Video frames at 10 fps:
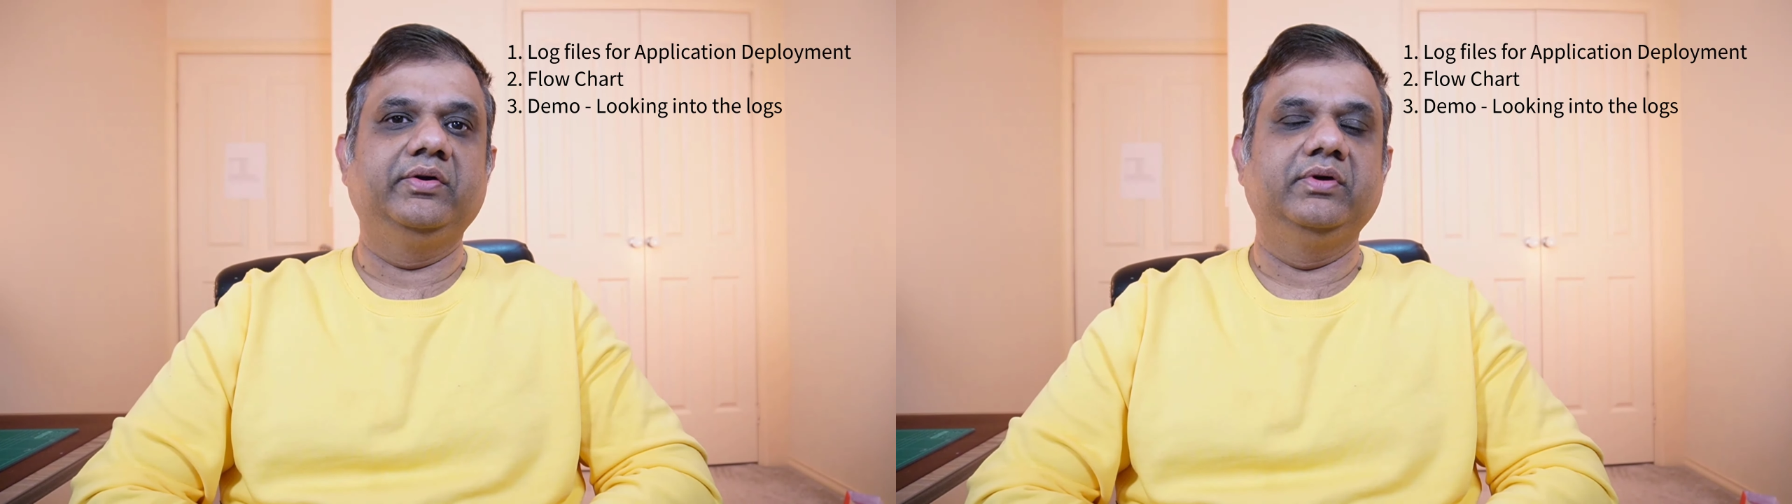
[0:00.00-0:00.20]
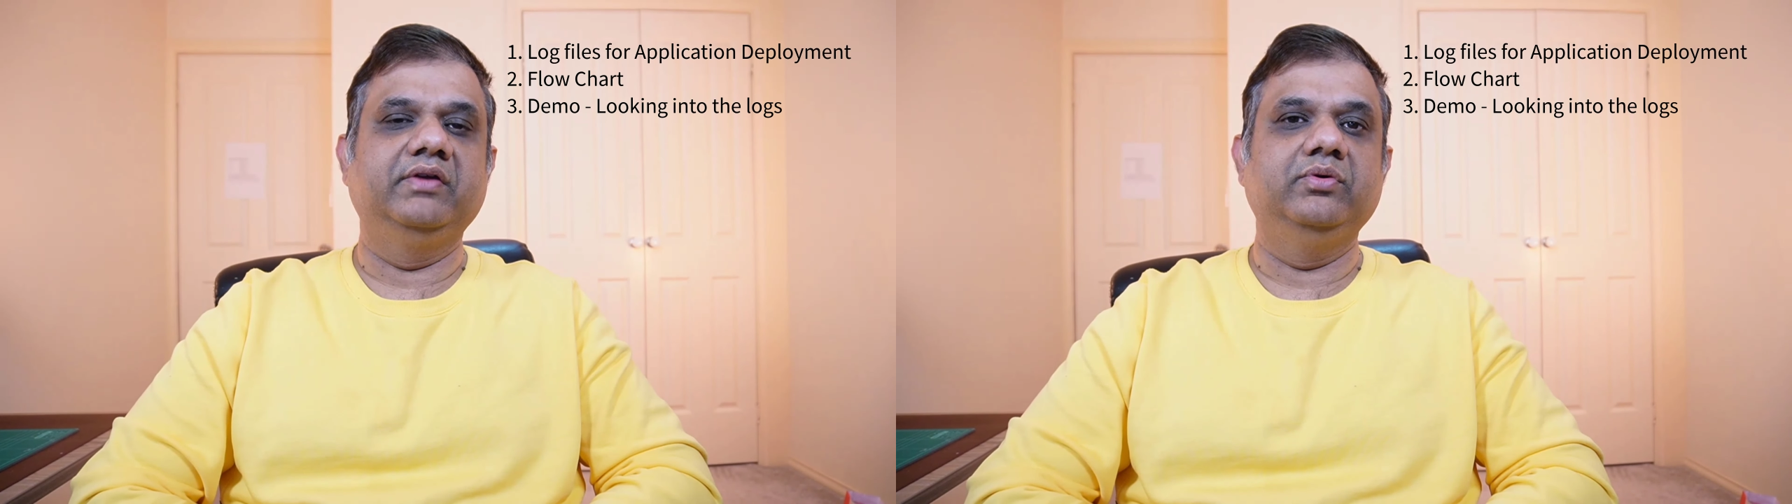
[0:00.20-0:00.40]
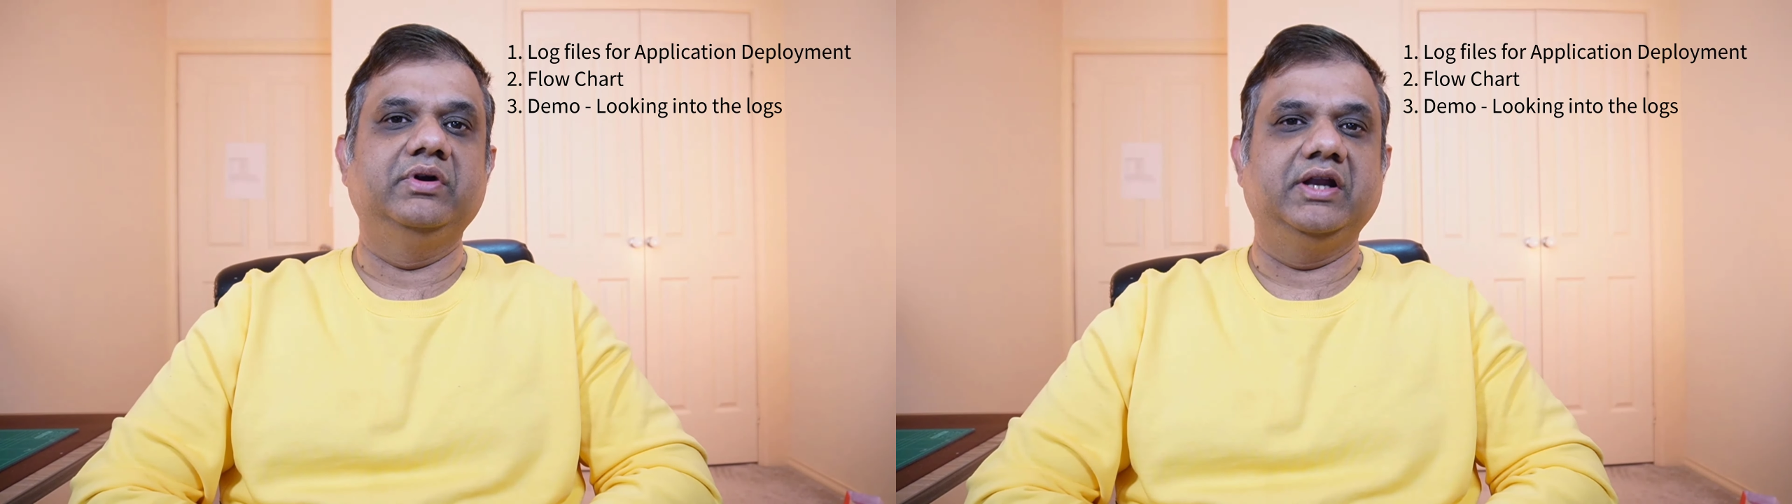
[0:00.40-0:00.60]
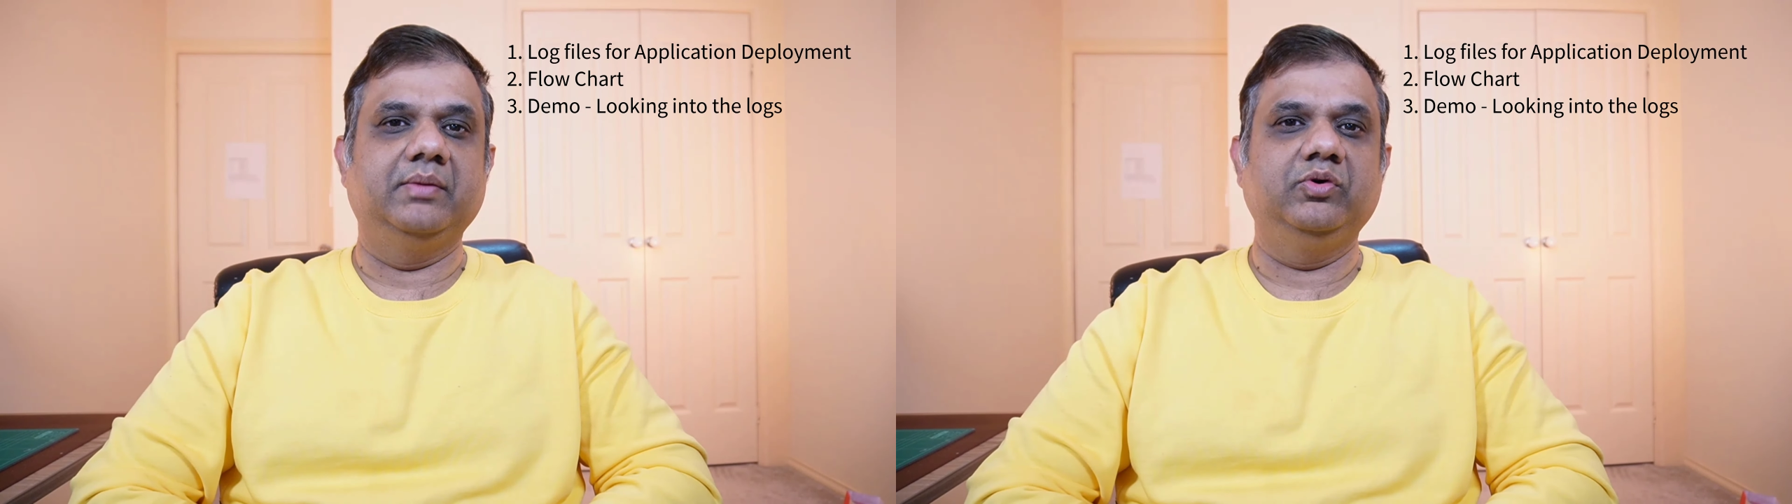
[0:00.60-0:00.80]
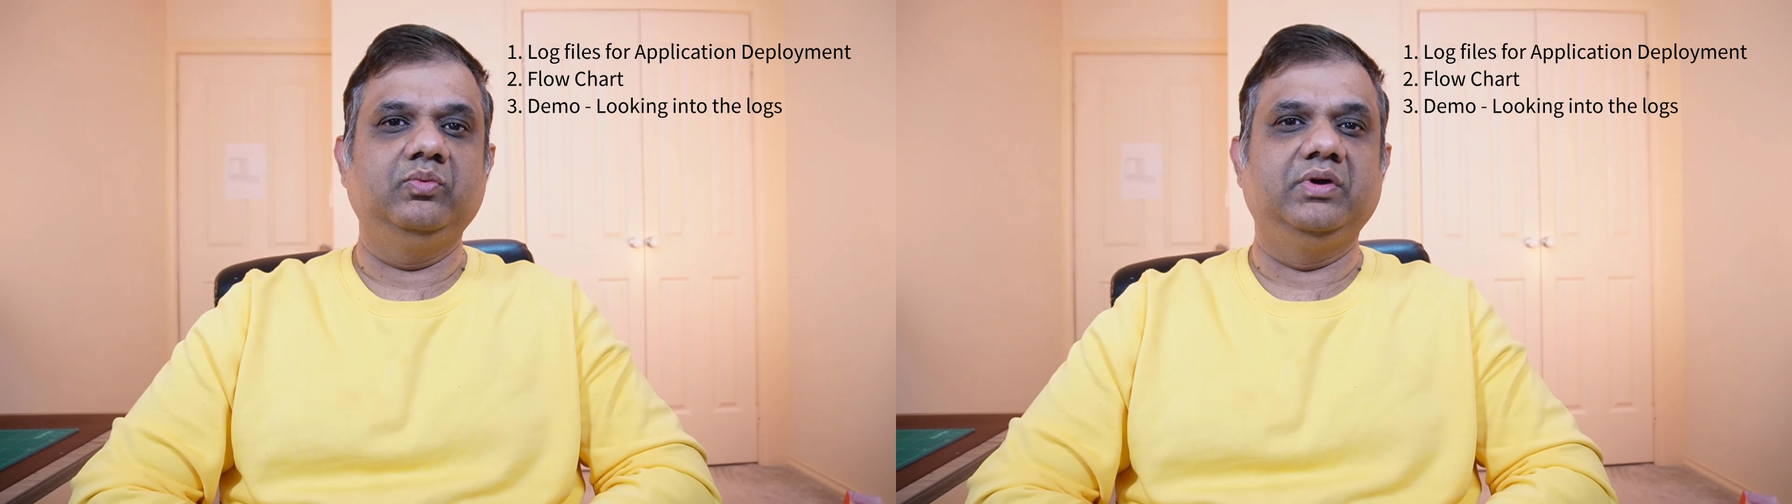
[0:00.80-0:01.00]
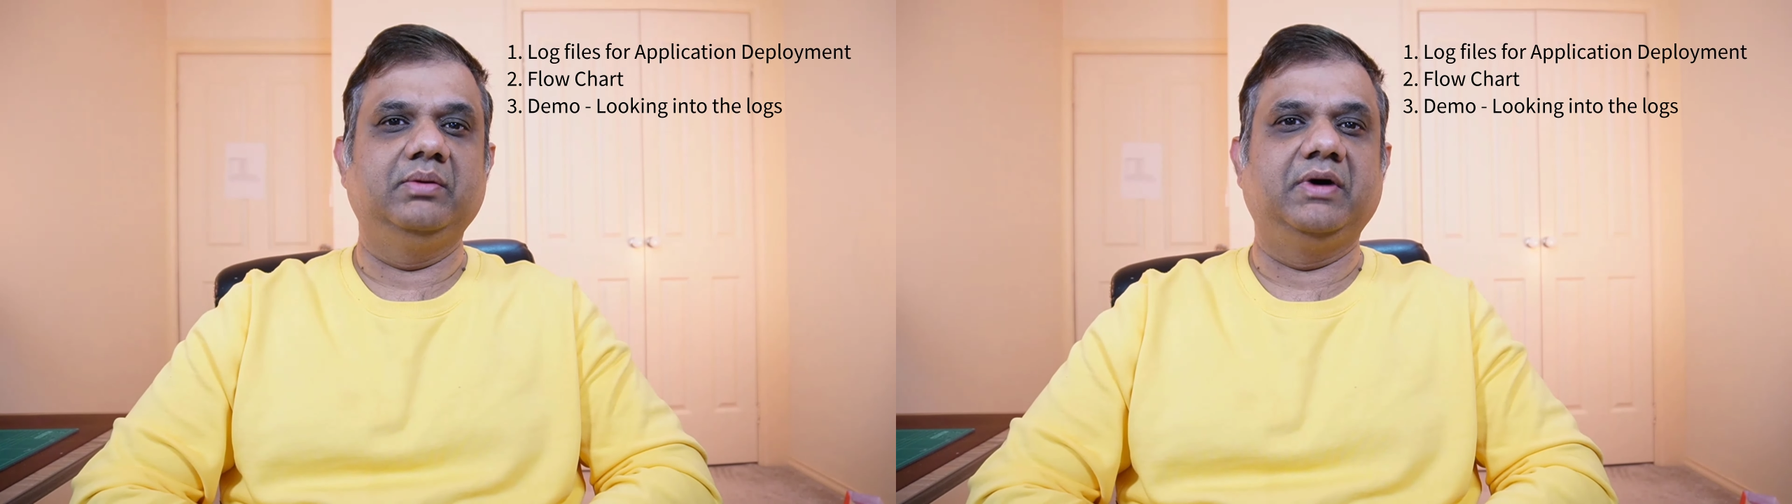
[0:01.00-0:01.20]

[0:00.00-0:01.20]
to give you a demo